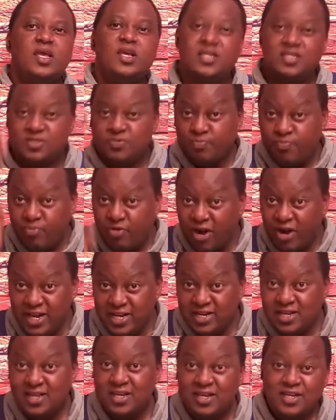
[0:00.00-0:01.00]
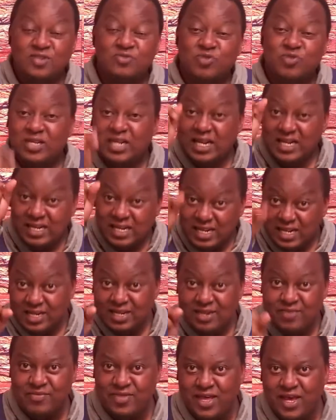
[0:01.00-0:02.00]
His pride is what had led
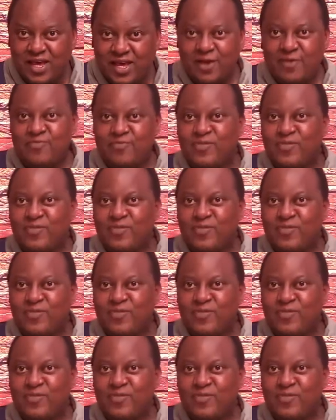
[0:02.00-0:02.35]
him there.